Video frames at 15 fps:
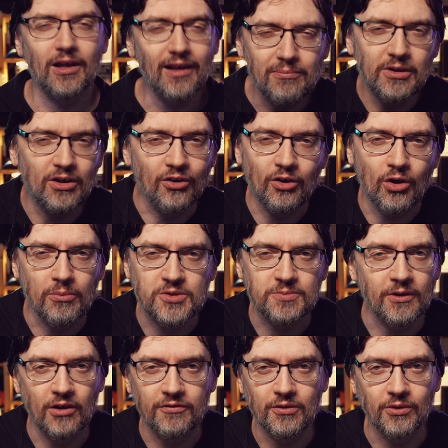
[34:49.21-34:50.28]
Let me know in the comments
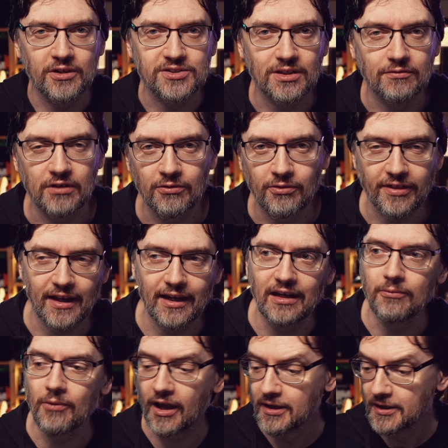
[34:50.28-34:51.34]
below if you want to see a video with that
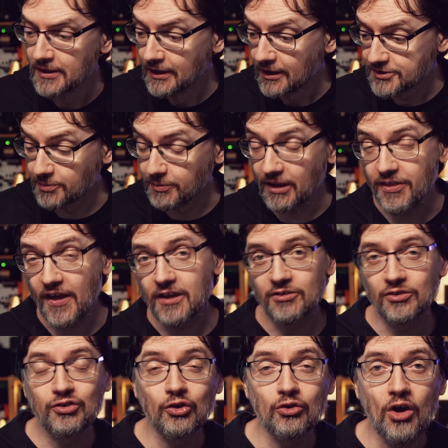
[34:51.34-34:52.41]
anyway. So big thank you to
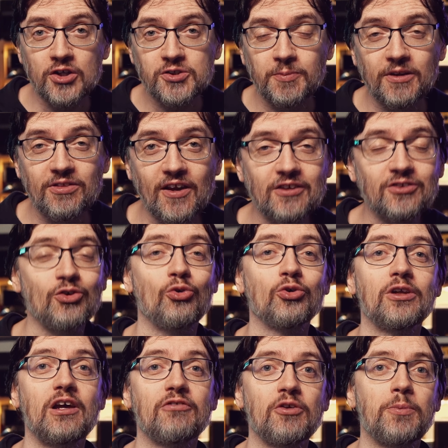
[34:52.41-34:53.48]
Two Notes, big thank you to all you
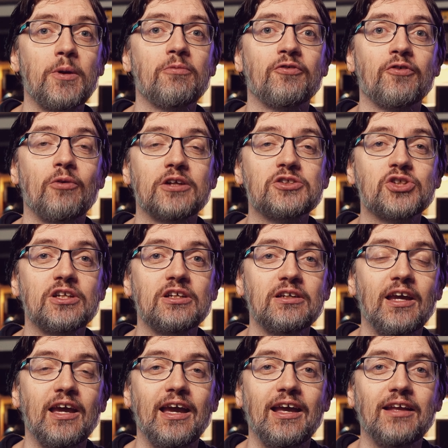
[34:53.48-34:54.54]
lovely people for watching,
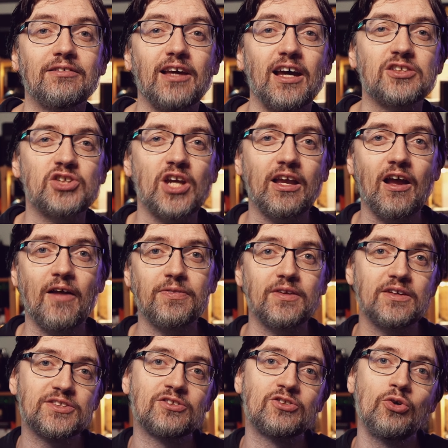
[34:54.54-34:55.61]
and check out
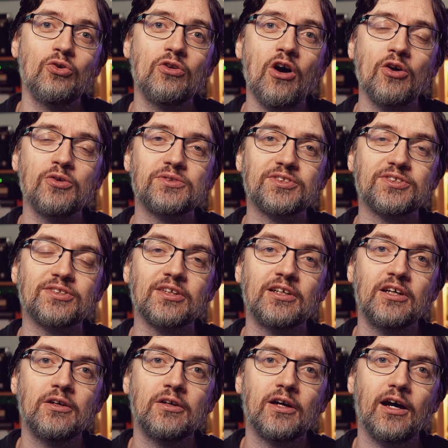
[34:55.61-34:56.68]
this Two Notes
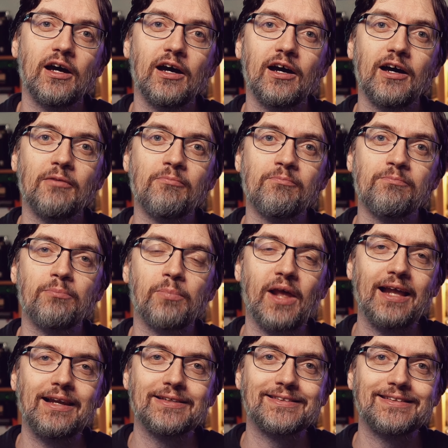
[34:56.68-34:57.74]

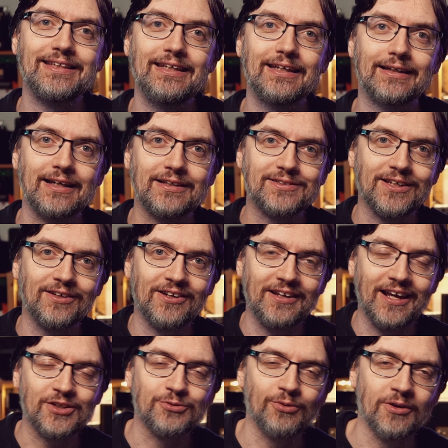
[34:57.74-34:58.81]
playlist here, and see you in the
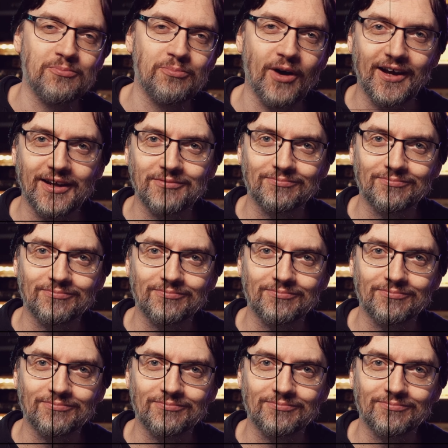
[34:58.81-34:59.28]
next one. Bye.